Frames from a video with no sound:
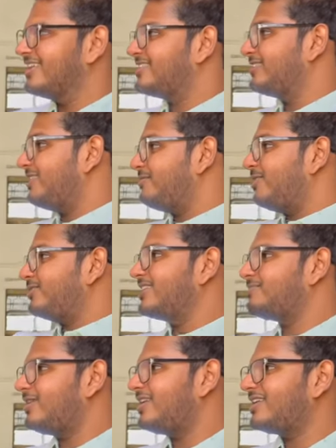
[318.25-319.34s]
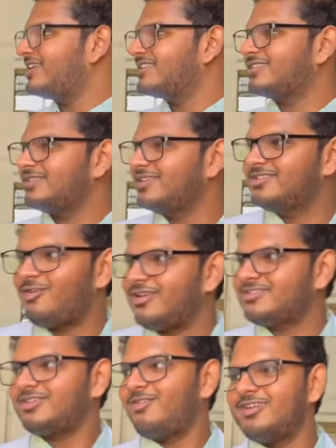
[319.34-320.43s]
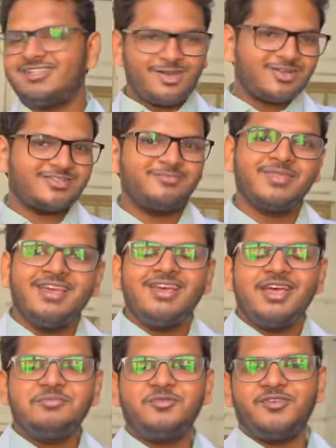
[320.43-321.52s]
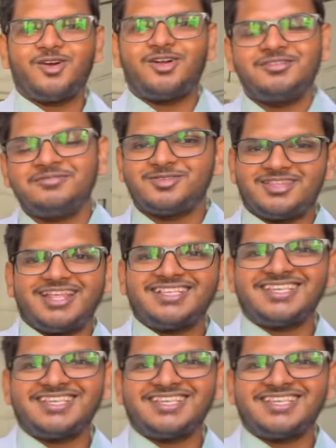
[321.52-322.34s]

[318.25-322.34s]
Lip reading: That's it about this part. It's all honestly awesome. Moving on to the next